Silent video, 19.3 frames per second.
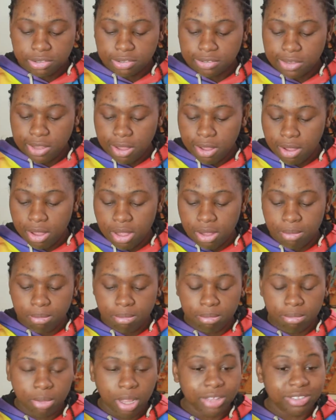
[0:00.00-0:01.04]

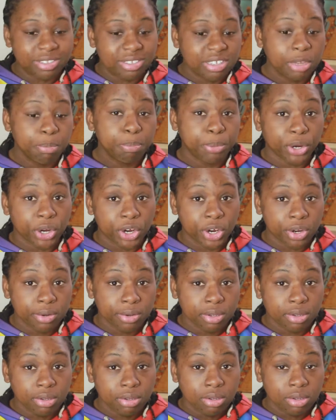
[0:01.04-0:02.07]
a
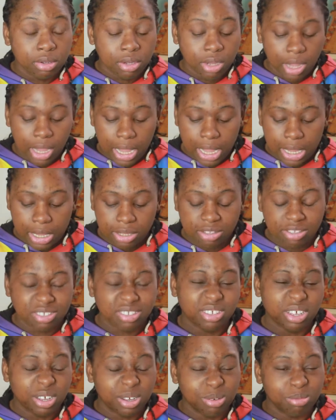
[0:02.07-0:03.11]
zipper, and
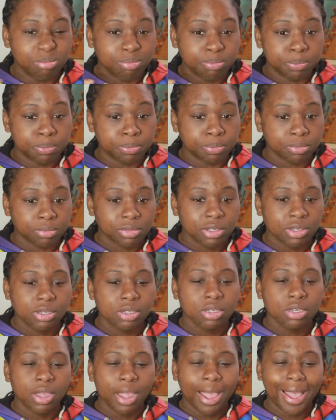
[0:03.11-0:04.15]
some
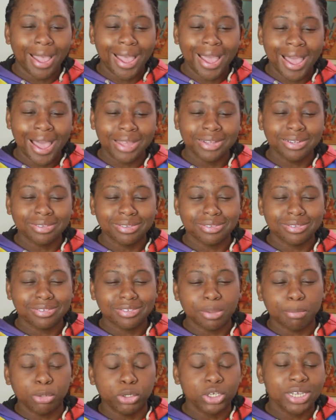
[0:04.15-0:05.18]

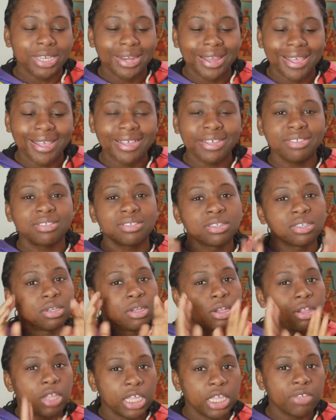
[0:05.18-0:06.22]
hook and eyes,
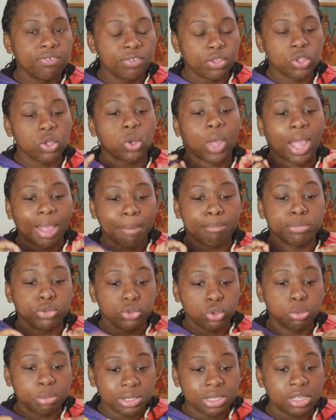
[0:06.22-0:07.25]
even though I
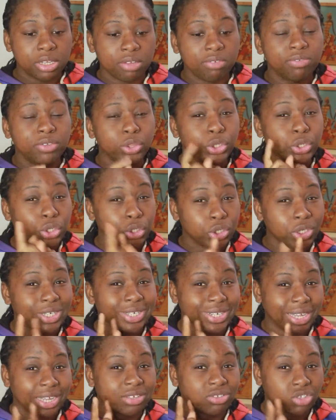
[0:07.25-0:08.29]
do believe the
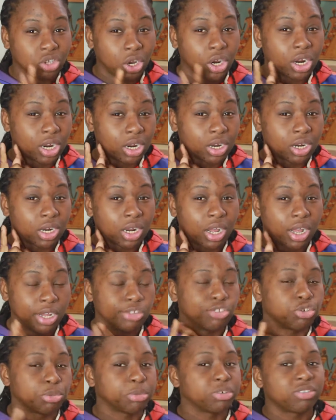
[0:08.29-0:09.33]
hook and eyes are
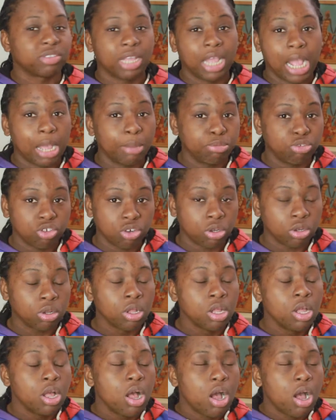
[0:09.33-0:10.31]
100% optional.